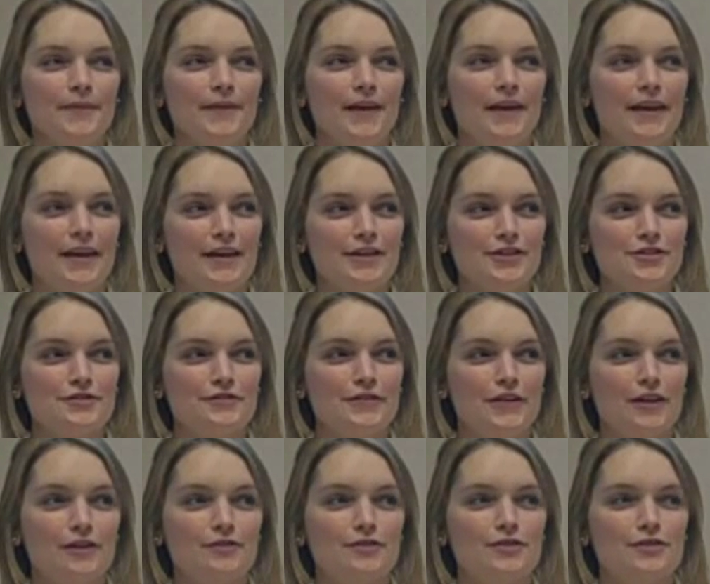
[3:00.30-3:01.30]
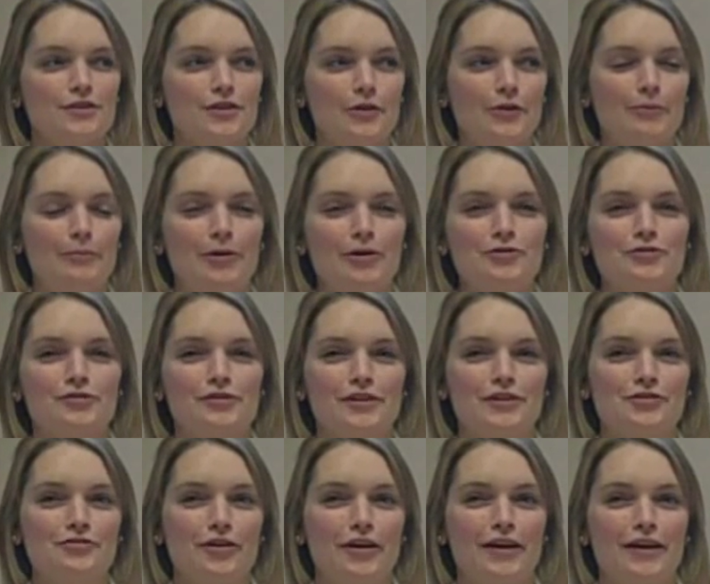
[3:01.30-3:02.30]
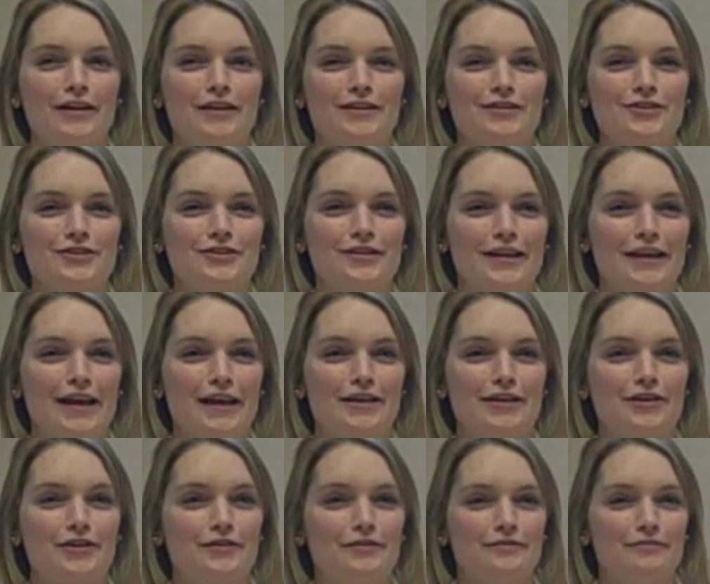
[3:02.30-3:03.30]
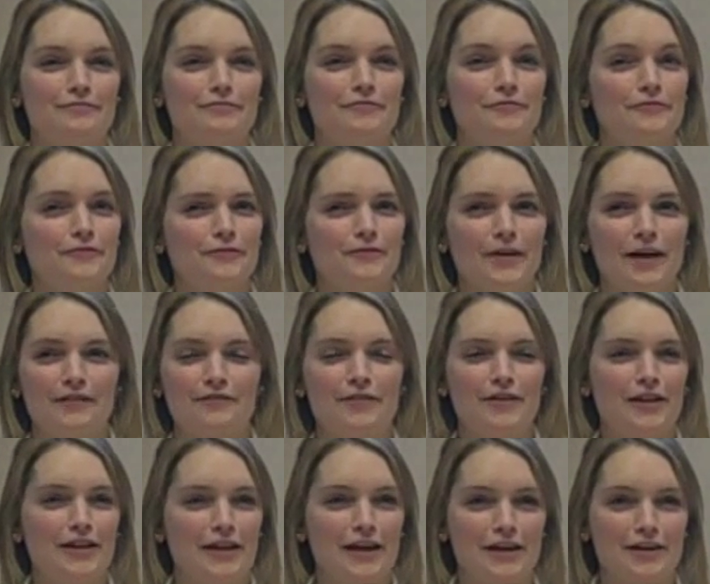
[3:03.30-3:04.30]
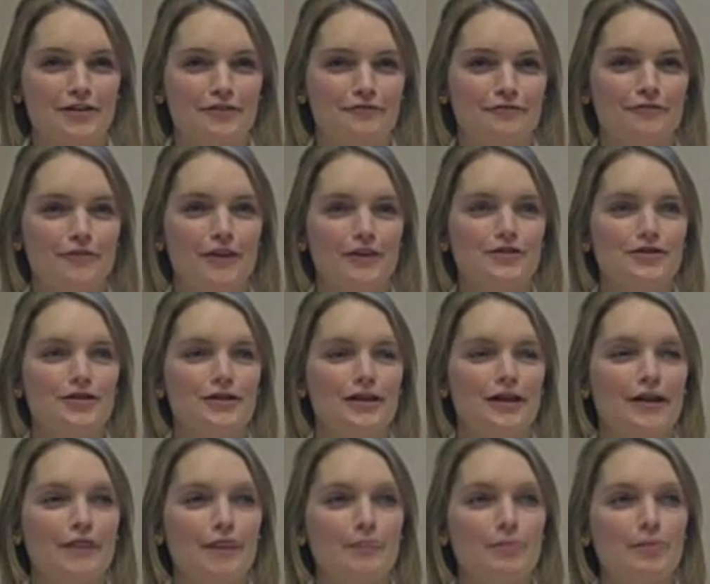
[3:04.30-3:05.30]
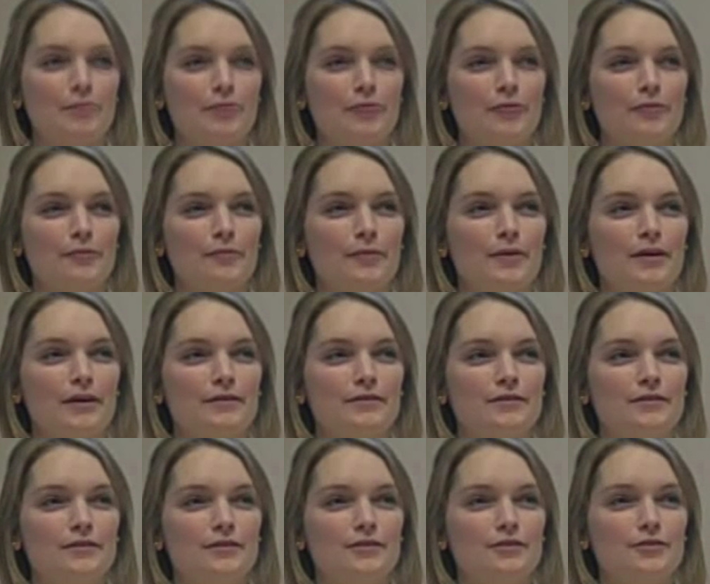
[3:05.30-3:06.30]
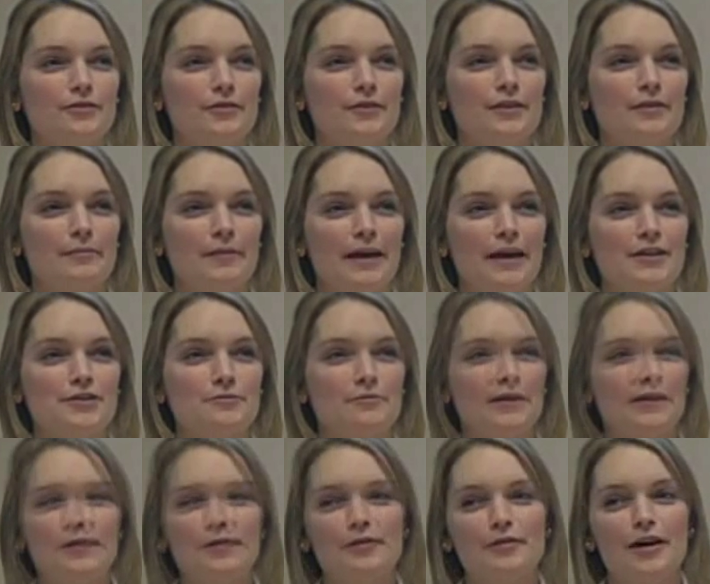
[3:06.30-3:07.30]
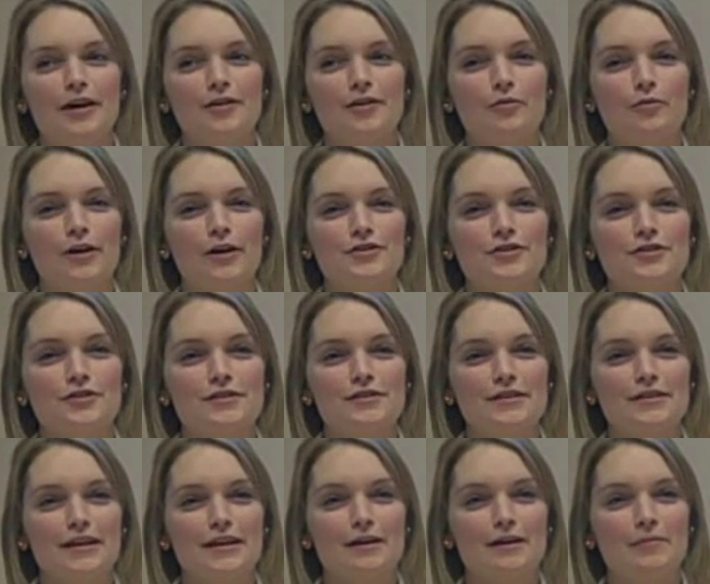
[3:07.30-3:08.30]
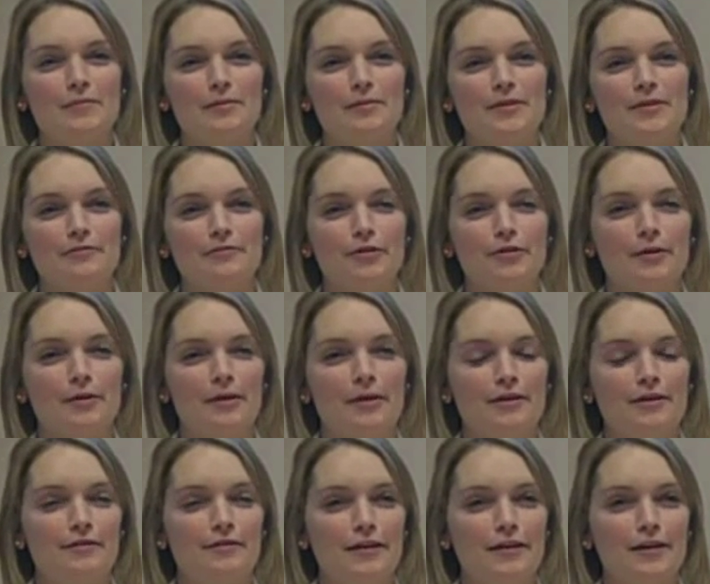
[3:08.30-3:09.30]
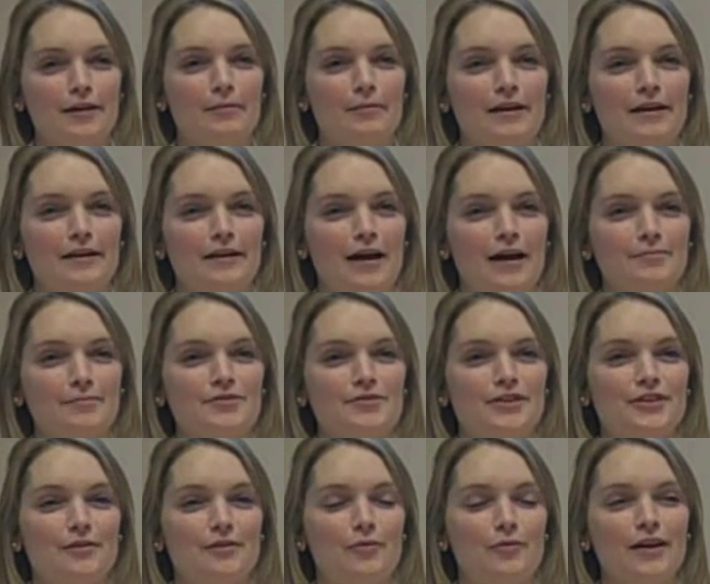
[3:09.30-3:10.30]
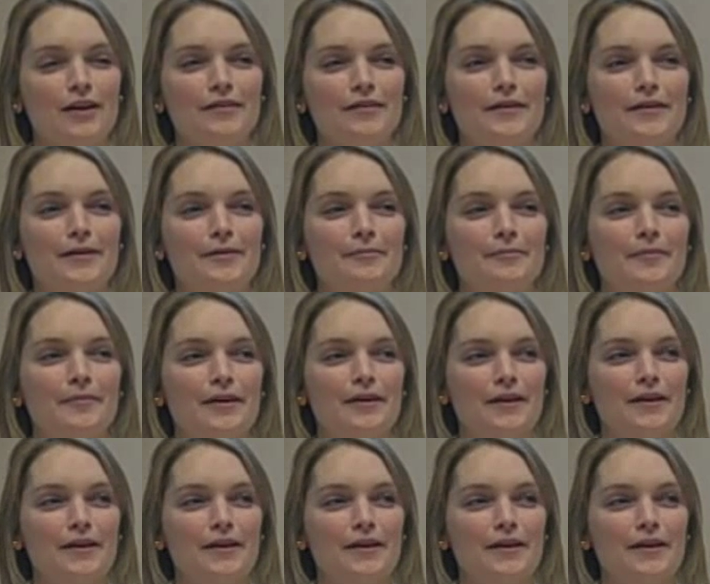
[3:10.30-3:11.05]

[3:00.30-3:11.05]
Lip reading: and I just felt so emotionally drained. It's just like I felt like I couldn't function. I remember during the match meeting, there are a lot of questions that come up that really make you think about adoption, and one of them